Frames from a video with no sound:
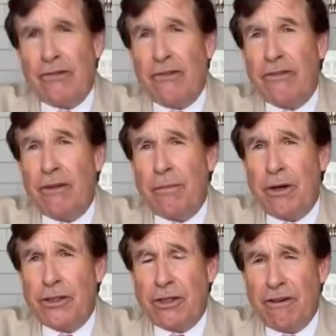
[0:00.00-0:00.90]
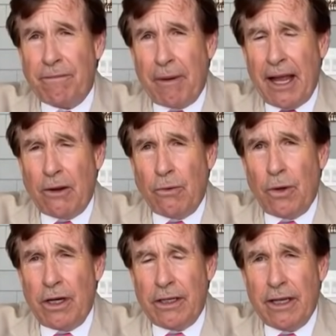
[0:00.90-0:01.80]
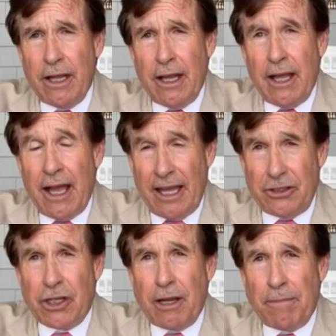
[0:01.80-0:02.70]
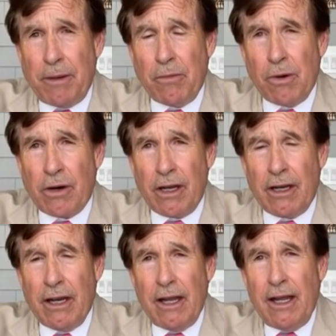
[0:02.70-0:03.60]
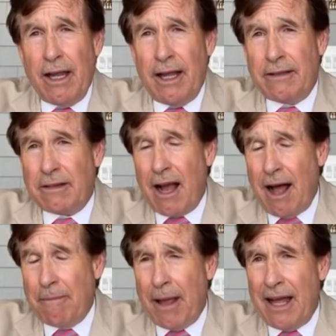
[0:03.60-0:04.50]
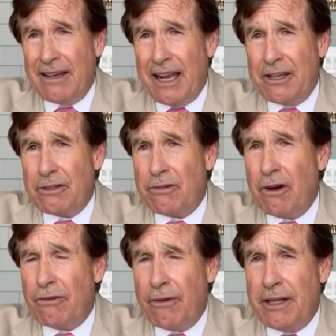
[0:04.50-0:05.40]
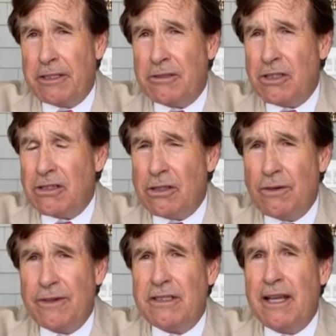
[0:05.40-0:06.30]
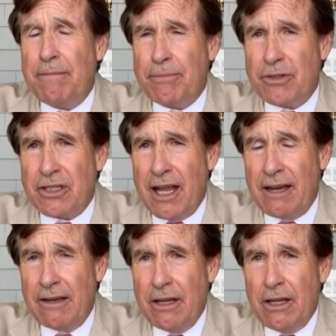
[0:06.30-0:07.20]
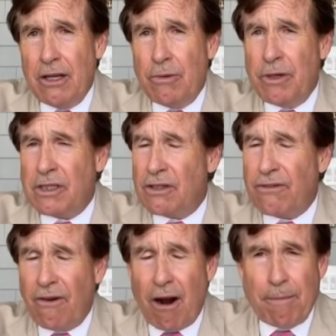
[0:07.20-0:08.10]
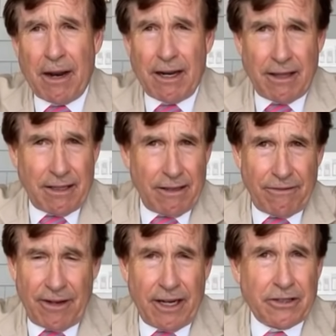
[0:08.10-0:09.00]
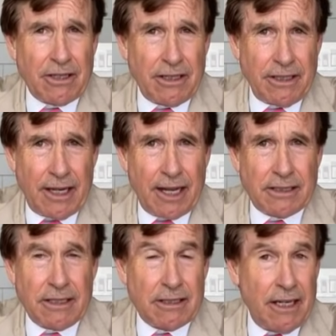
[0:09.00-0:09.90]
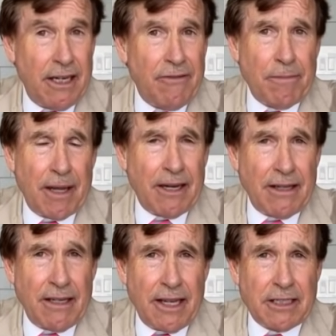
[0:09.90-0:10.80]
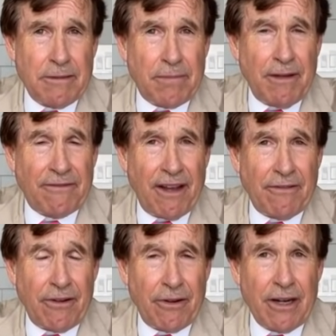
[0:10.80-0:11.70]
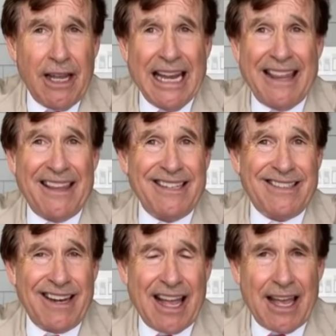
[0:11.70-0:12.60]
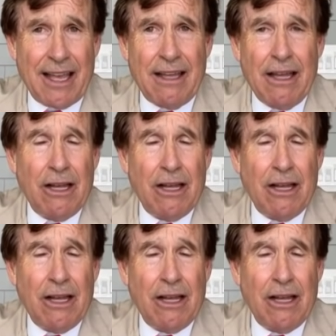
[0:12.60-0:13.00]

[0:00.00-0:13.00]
since the merger of Bank One and J P Morgan, its compound annual growth rate's just over ten percent, which is far better than the financial indexes and even better than the S and P five hundred. And then today,